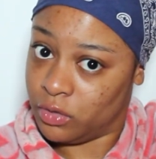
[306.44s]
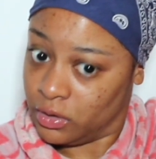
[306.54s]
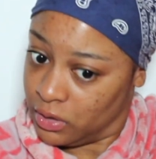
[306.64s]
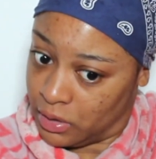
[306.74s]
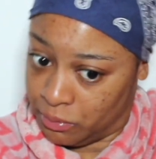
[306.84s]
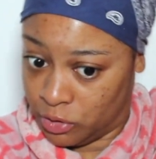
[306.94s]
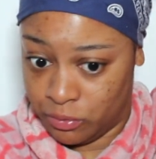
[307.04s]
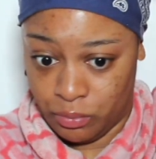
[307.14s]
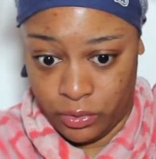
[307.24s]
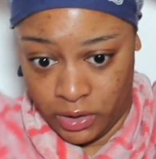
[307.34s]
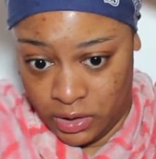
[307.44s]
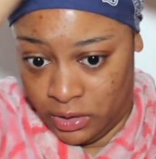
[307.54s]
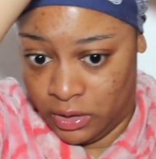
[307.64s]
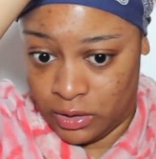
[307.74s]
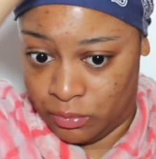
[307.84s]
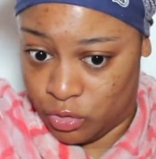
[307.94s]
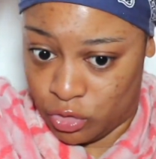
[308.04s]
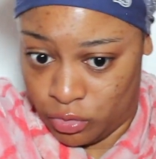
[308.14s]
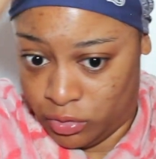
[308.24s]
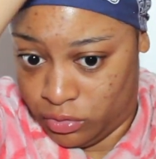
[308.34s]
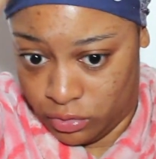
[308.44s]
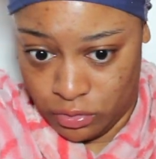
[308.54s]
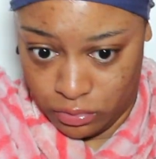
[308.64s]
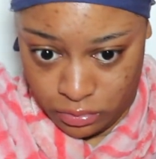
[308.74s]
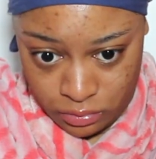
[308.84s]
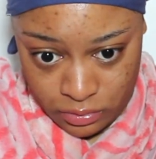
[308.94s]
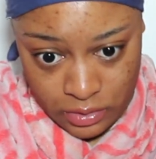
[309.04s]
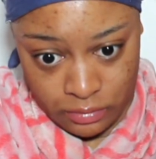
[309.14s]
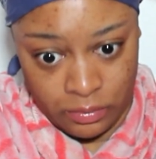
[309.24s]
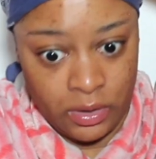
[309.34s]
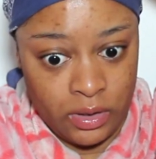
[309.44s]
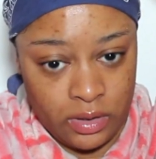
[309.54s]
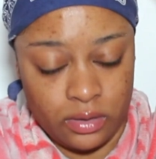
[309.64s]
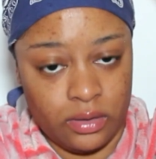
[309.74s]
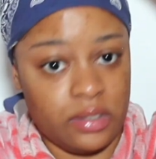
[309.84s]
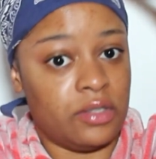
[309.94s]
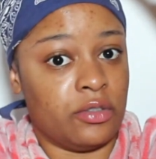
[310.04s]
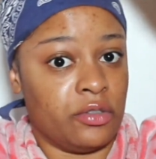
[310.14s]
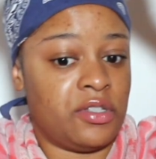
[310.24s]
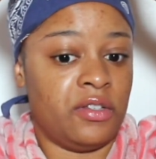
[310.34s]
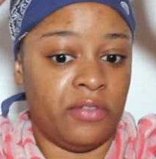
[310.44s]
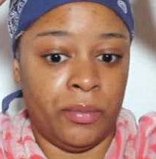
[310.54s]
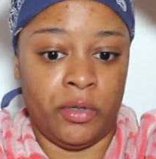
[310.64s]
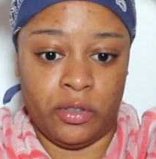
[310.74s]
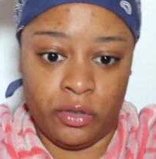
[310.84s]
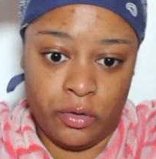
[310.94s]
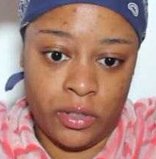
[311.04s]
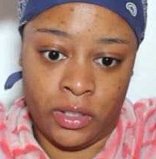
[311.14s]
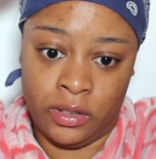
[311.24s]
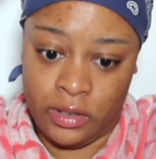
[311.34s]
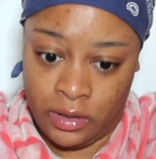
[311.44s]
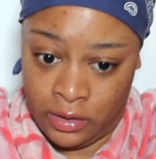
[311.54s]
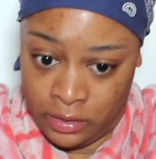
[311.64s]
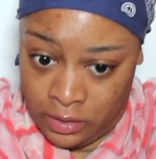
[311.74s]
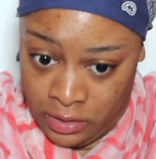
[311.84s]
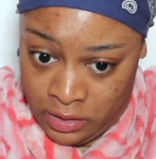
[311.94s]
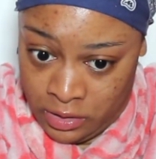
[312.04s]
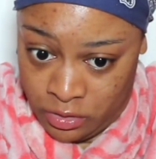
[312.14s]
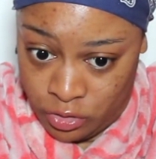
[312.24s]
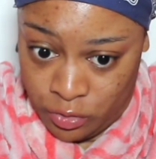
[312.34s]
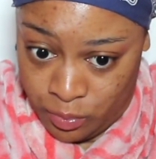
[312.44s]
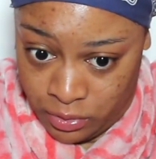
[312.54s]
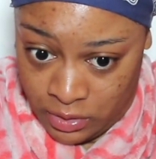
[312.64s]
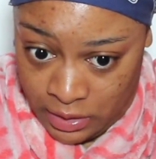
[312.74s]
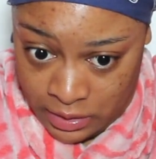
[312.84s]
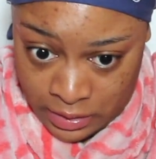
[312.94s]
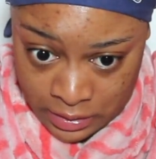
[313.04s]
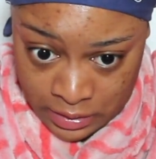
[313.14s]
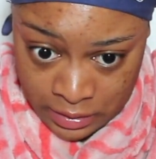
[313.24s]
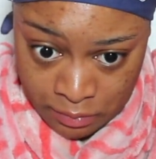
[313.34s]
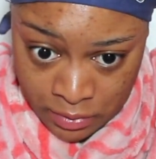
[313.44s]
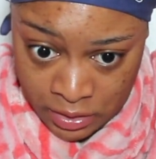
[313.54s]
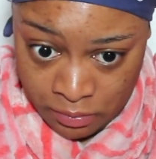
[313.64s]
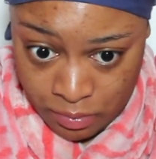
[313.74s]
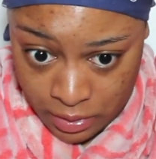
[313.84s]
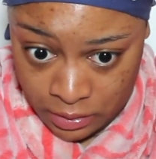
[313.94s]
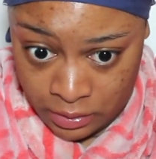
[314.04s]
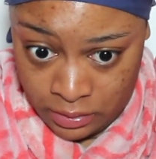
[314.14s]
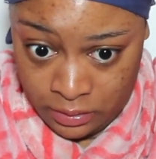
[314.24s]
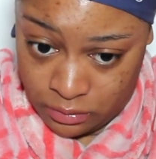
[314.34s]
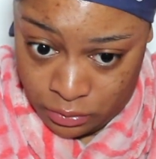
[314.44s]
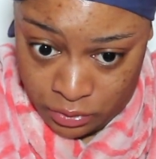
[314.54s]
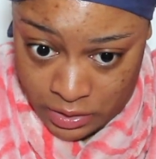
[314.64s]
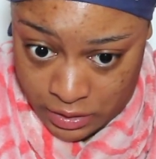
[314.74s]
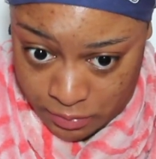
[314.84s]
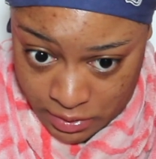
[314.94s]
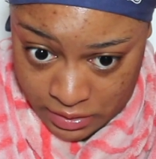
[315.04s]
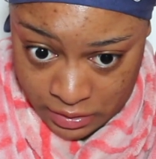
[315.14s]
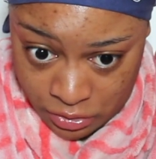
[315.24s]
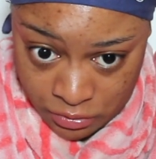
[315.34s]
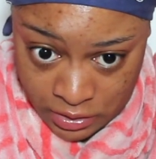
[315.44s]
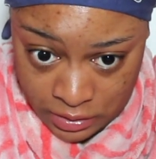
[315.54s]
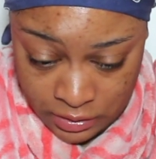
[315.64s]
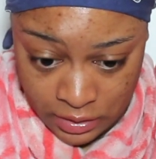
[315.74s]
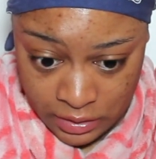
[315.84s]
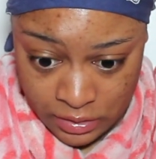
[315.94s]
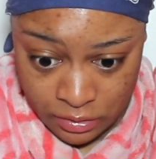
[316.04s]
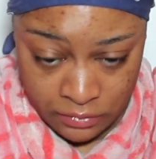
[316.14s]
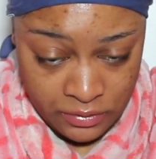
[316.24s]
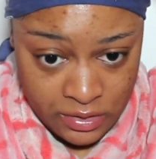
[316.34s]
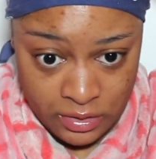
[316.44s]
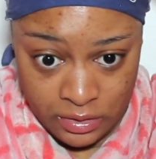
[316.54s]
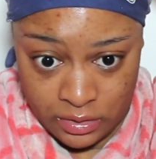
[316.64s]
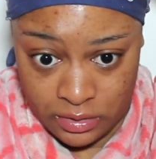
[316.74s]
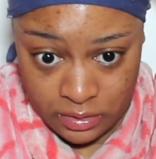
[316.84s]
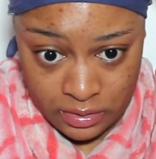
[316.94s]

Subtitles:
now that I'm done braiding, I'm just going to go, oh damn, this is so stiff. I'm gonna go ahead and just put that in a mini bun. Do it as best as you can, guys. Obviously,